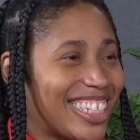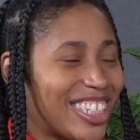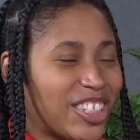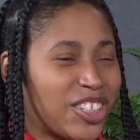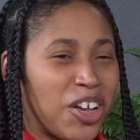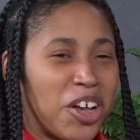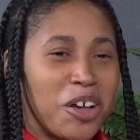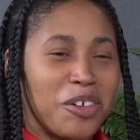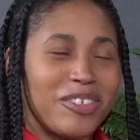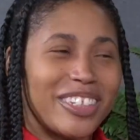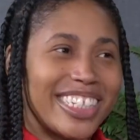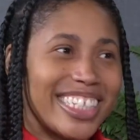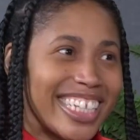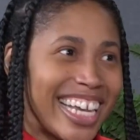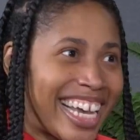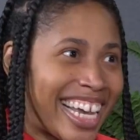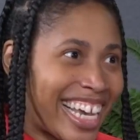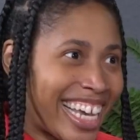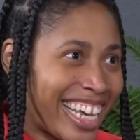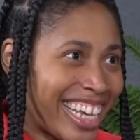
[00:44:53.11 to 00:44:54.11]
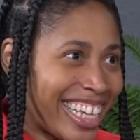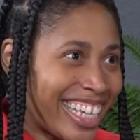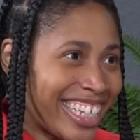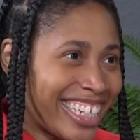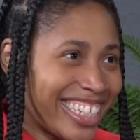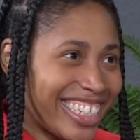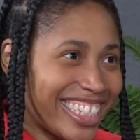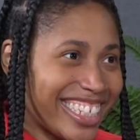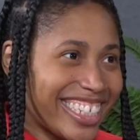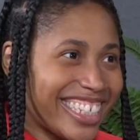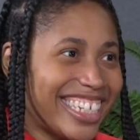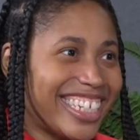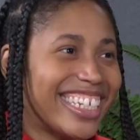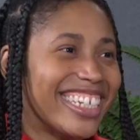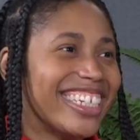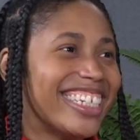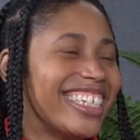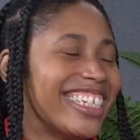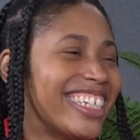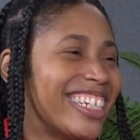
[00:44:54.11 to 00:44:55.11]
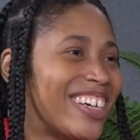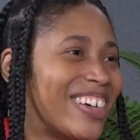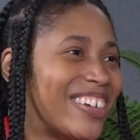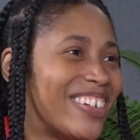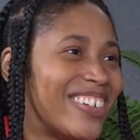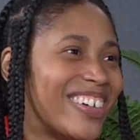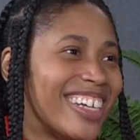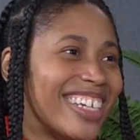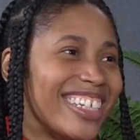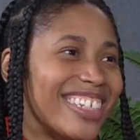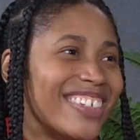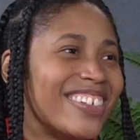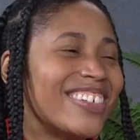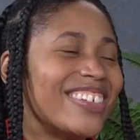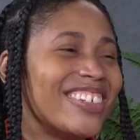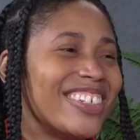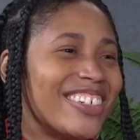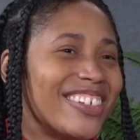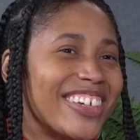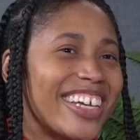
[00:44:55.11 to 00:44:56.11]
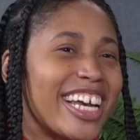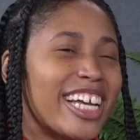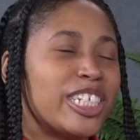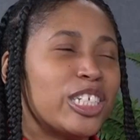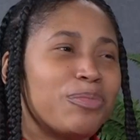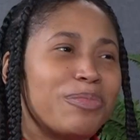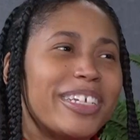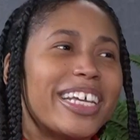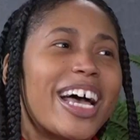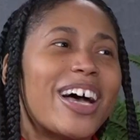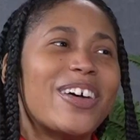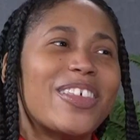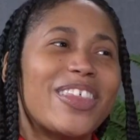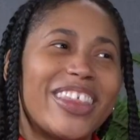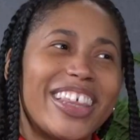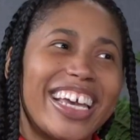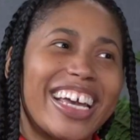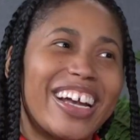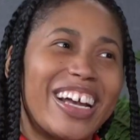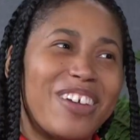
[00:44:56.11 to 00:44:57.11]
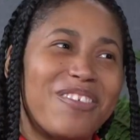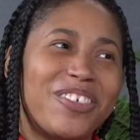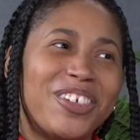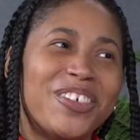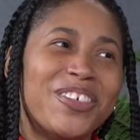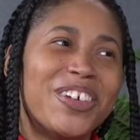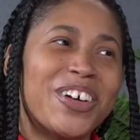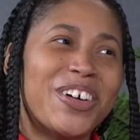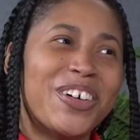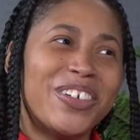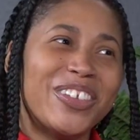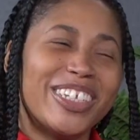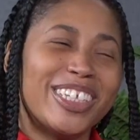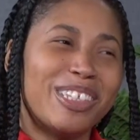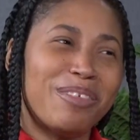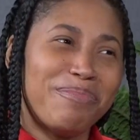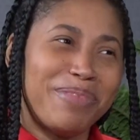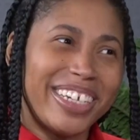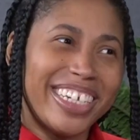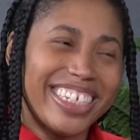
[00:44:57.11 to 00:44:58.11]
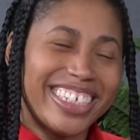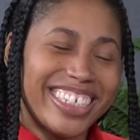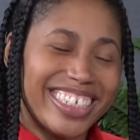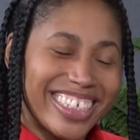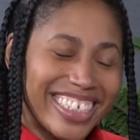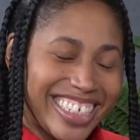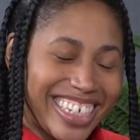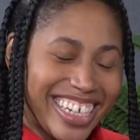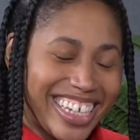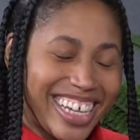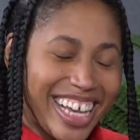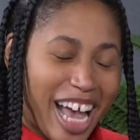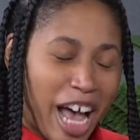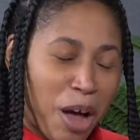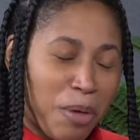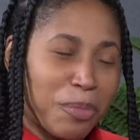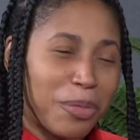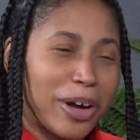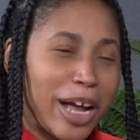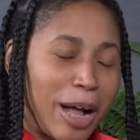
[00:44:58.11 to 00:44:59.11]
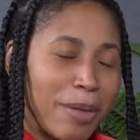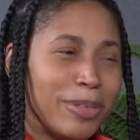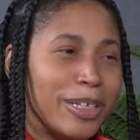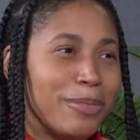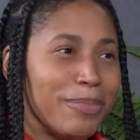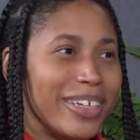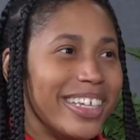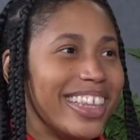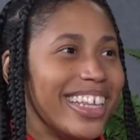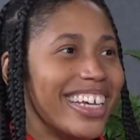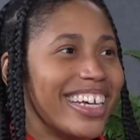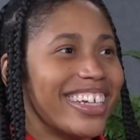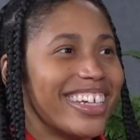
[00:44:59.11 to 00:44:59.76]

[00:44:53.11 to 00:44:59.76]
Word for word: Soft sand, you know, uh, you'll, you'll catch me out there. If you go to the beach, I'll probably be there.